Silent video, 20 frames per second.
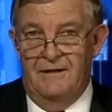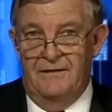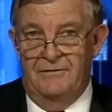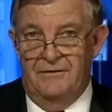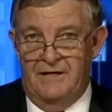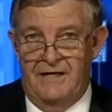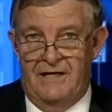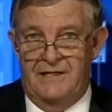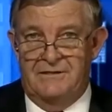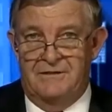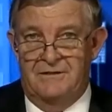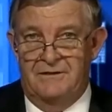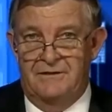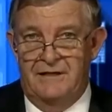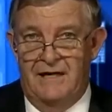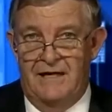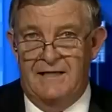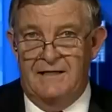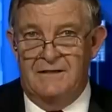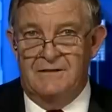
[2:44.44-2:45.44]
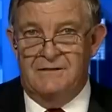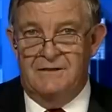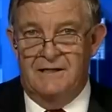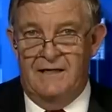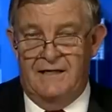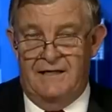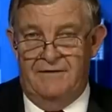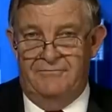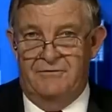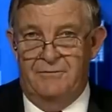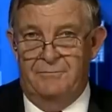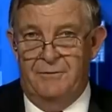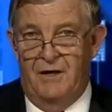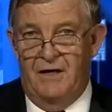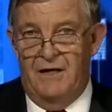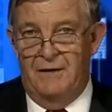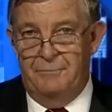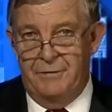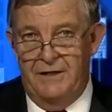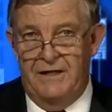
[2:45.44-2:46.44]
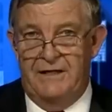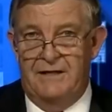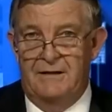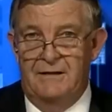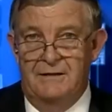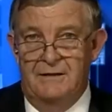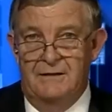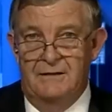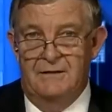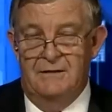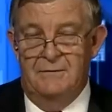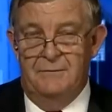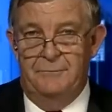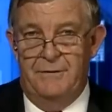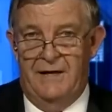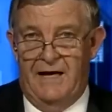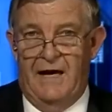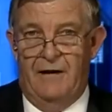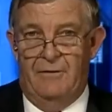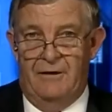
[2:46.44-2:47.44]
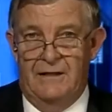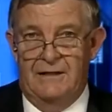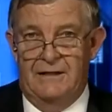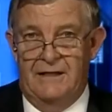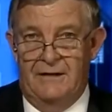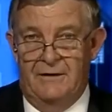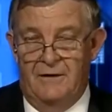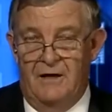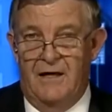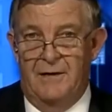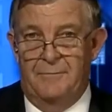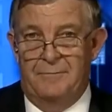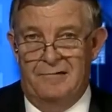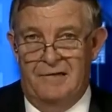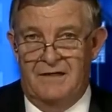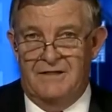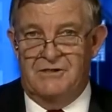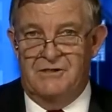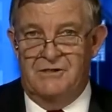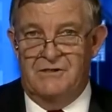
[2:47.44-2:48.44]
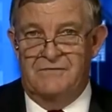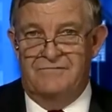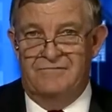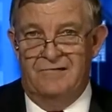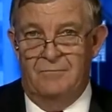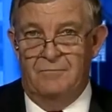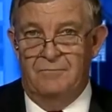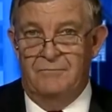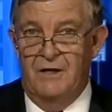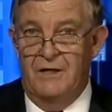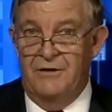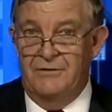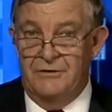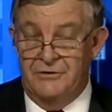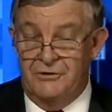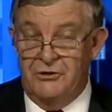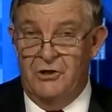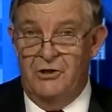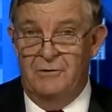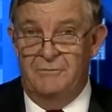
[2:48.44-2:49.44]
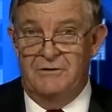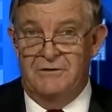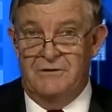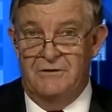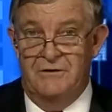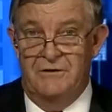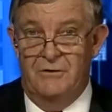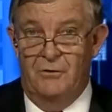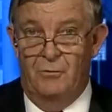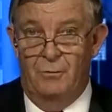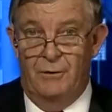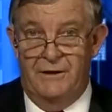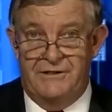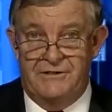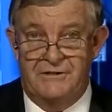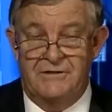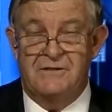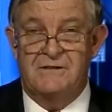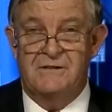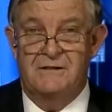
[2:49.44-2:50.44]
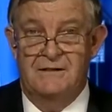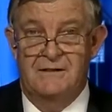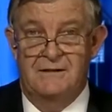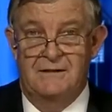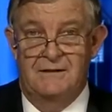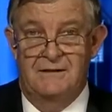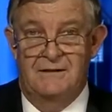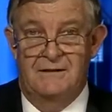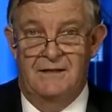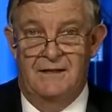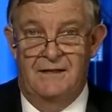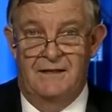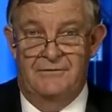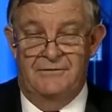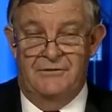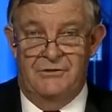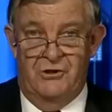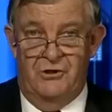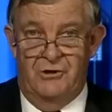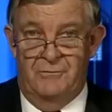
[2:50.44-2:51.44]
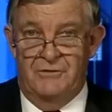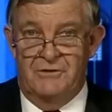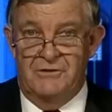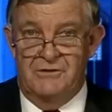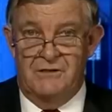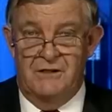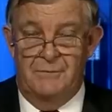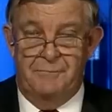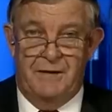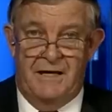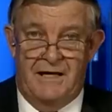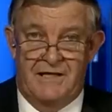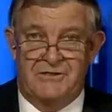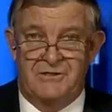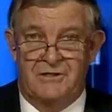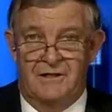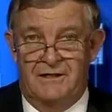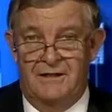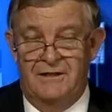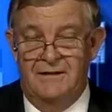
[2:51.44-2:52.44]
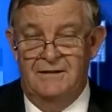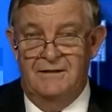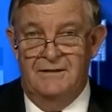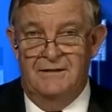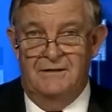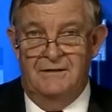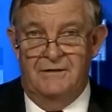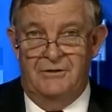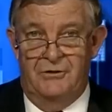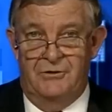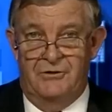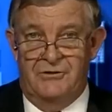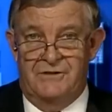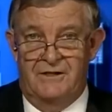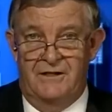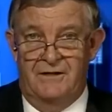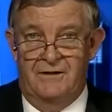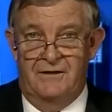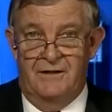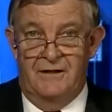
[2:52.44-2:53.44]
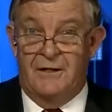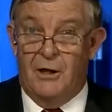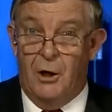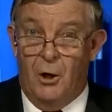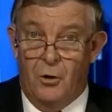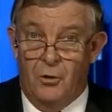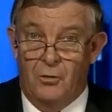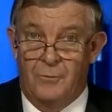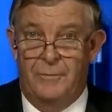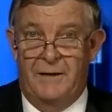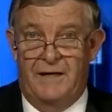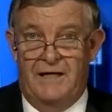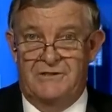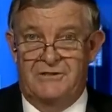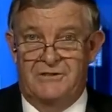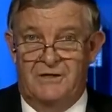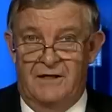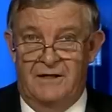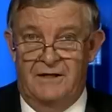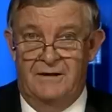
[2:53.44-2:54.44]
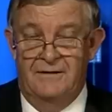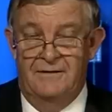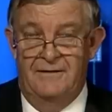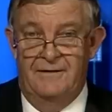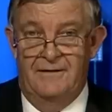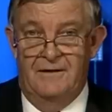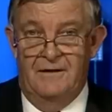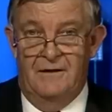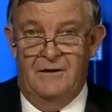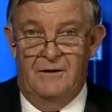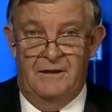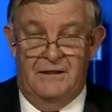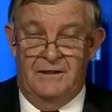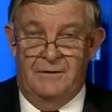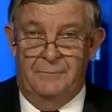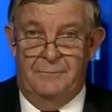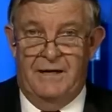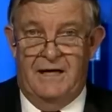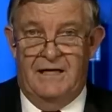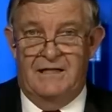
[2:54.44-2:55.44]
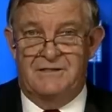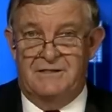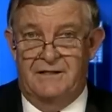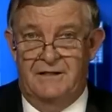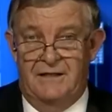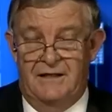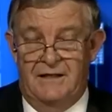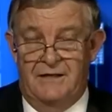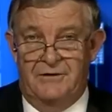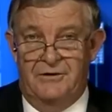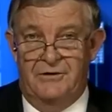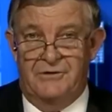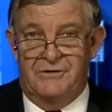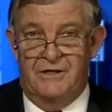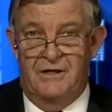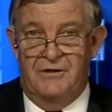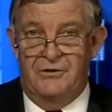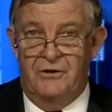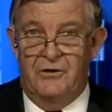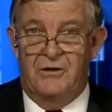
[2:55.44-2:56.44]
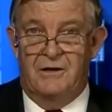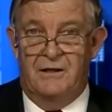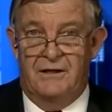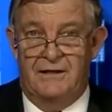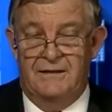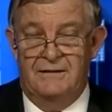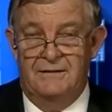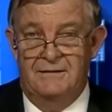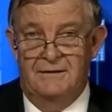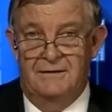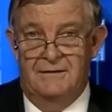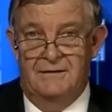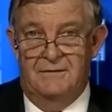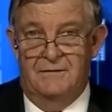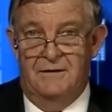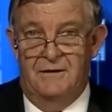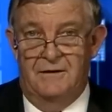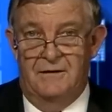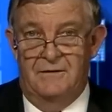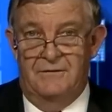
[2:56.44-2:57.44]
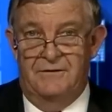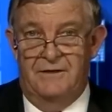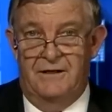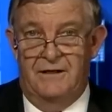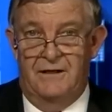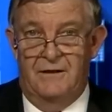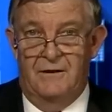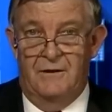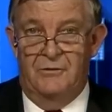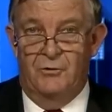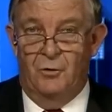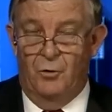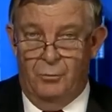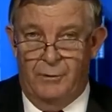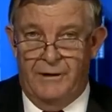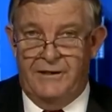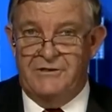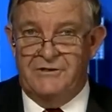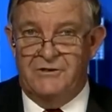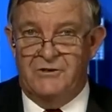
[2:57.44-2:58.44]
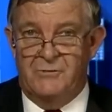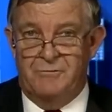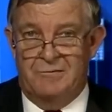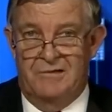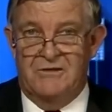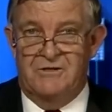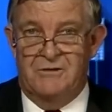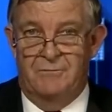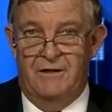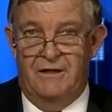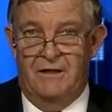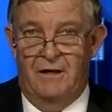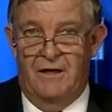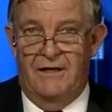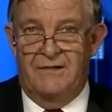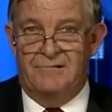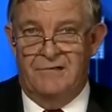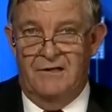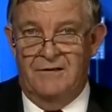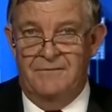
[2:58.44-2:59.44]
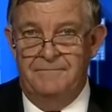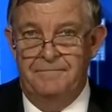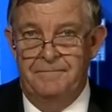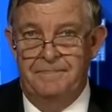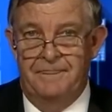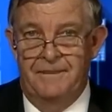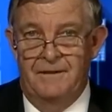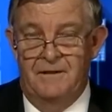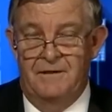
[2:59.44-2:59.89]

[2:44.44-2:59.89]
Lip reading: In the case of the Danes, they have to buy peak power at higher prices from the Germans and the Norwegians. The Germans are partially using coal, partially in the past anyhow using nuclear. The Norwegians principally hydro.